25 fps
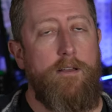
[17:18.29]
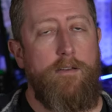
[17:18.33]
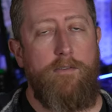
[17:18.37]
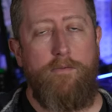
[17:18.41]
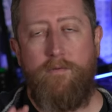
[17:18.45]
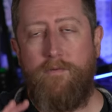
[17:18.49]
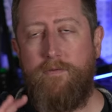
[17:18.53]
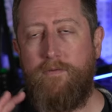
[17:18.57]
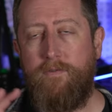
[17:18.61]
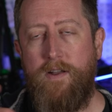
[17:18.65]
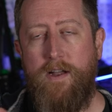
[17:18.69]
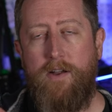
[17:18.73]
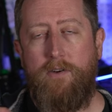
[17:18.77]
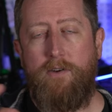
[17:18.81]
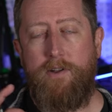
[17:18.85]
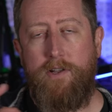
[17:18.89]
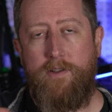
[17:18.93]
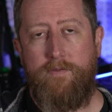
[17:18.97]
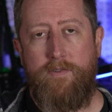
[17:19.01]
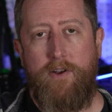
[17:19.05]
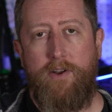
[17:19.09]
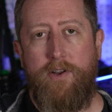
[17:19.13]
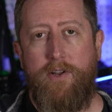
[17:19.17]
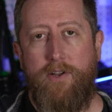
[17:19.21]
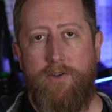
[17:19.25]
Very,
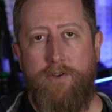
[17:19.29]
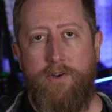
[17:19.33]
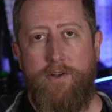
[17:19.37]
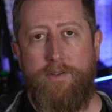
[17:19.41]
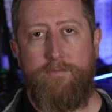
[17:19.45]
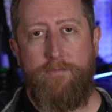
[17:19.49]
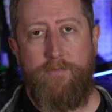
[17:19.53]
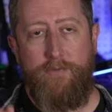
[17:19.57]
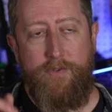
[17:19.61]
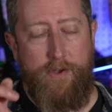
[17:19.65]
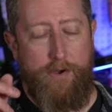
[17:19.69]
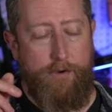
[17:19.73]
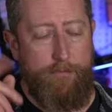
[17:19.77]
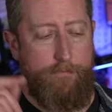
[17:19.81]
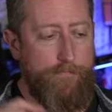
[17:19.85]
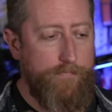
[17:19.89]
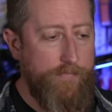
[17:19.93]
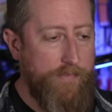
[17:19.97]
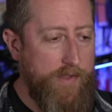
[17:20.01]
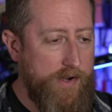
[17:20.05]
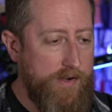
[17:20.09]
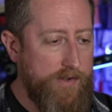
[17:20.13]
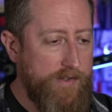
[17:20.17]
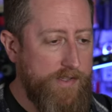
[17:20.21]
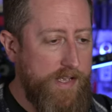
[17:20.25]
very good. So
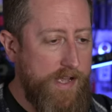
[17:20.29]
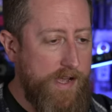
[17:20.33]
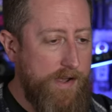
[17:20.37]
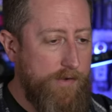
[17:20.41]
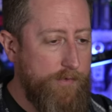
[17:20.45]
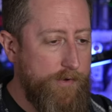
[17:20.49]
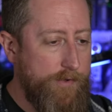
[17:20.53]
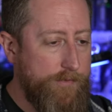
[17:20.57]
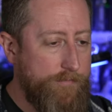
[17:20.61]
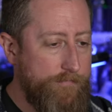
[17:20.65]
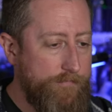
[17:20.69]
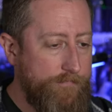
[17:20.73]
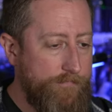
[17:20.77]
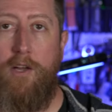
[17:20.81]
there's that one.